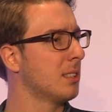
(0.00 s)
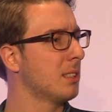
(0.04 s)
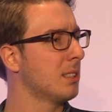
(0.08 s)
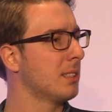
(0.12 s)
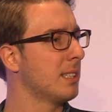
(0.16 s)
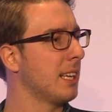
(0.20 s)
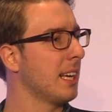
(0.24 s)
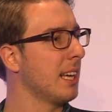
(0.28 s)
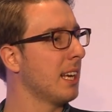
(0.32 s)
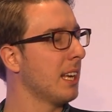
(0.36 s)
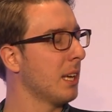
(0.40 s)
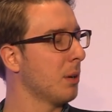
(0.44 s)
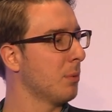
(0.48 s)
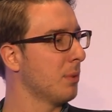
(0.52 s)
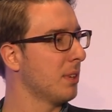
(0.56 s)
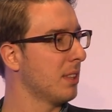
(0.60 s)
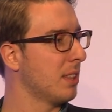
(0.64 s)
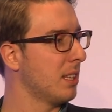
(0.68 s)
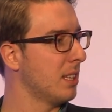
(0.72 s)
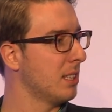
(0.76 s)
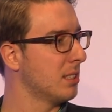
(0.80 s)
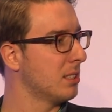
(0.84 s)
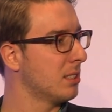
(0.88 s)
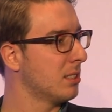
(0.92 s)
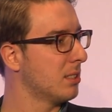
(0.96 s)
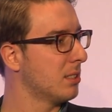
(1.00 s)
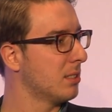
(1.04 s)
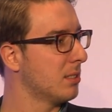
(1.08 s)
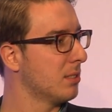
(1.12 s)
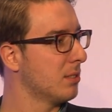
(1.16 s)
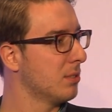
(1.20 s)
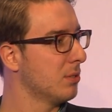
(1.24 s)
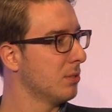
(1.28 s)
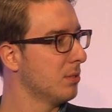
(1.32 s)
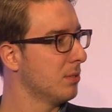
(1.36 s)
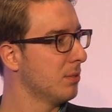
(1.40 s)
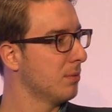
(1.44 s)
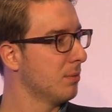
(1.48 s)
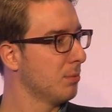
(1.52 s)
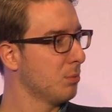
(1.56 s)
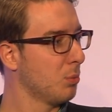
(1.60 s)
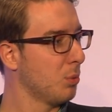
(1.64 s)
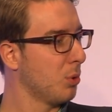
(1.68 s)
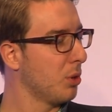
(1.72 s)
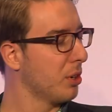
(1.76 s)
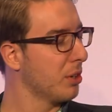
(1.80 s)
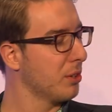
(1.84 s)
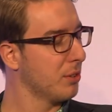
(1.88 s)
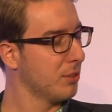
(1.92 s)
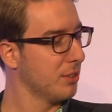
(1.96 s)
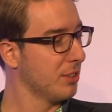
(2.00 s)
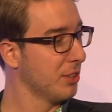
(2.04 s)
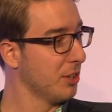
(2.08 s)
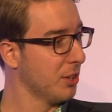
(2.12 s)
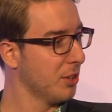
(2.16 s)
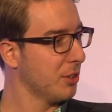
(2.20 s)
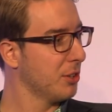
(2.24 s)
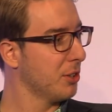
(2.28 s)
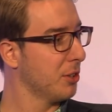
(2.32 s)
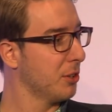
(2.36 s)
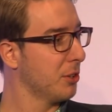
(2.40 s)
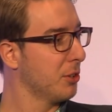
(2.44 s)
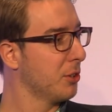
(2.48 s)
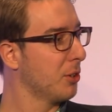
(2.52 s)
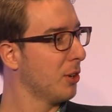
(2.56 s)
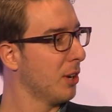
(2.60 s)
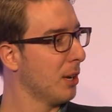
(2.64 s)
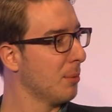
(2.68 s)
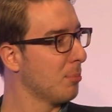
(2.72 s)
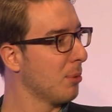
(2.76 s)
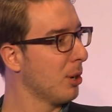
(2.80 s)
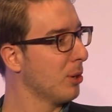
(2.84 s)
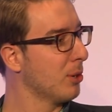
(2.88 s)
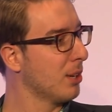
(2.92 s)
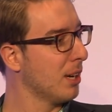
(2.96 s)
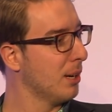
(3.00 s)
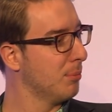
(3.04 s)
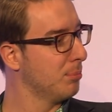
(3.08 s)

dealing with this, what you call it bro